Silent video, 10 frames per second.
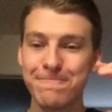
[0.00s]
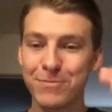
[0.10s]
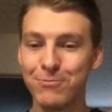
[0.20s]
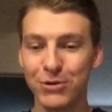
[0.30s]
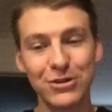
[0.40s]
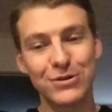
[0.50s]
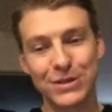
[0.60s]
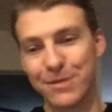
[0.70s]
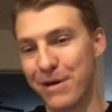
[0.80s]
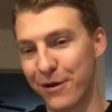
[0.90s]
But they're
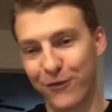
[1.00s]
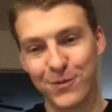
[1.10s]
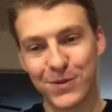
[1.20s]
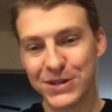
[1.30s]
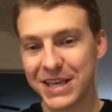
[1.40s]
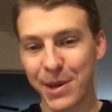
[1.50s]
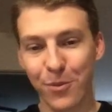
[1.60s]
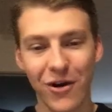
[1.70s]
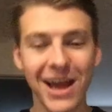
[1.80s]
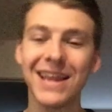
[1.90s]
just a better football team,
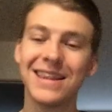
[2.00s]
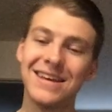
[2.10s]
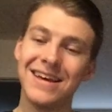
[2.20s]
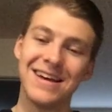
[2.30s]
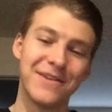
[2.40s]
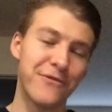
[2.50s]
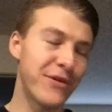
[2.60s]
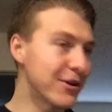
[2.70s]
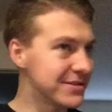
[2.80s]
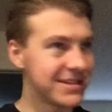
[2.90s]
right?
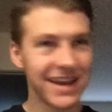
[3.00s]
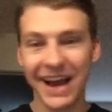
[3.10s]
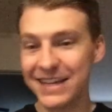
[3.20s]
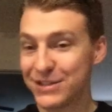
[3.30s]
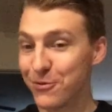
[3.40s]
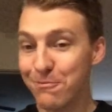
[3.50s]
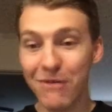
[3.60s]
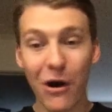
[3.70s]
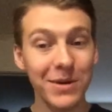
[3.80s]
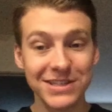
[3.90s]
Fields had some
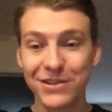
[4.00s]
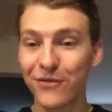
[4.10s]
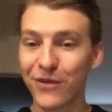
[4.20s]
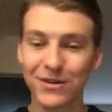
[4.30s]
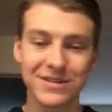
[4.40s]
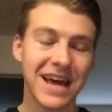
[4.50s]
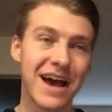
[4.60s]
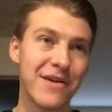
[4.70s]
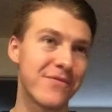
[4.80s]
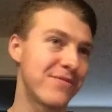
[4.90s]
moments in the first
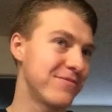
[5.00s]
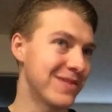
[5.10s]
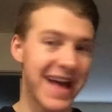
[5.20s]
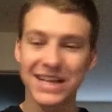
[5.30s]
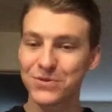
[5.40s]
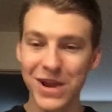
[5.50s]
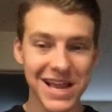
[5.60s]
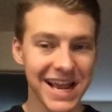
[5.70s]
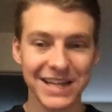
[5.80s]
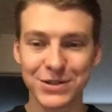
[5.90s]
half. last week
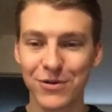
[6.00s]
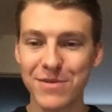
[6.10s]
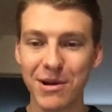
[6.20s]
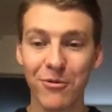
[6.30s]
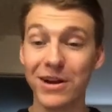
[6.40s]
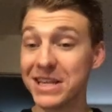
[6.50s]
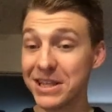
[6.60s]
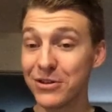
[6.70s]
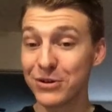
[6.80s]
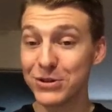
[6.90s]
against Green Bay where he
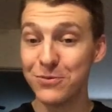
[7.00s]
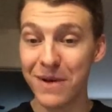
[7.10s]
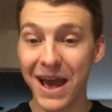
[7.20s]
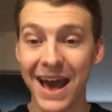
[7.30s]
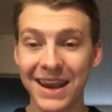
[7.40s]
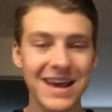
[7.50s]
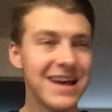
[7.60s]
didn't look too bad.